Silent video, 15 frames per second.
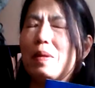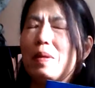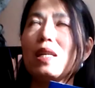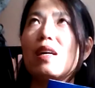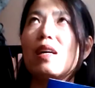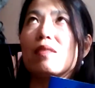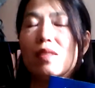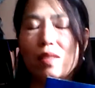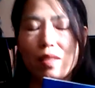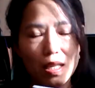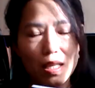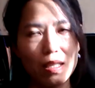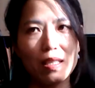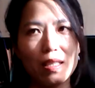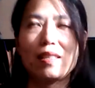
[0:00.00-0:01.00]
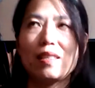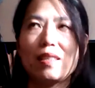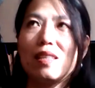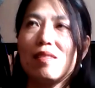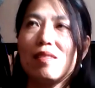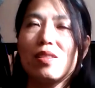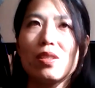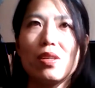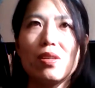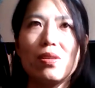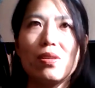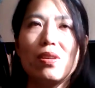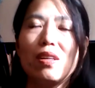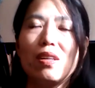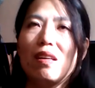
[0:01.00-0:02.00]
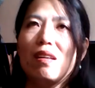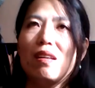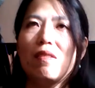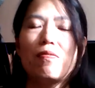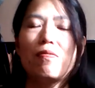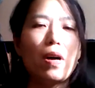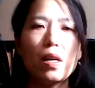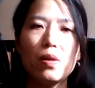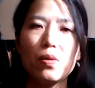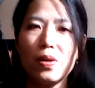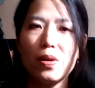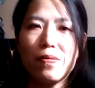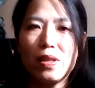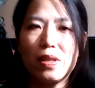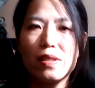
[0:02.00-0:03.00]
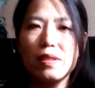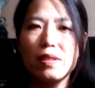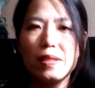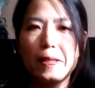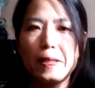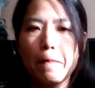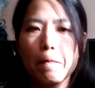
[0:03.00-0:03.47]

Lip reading: God's son, and he's so far away from us.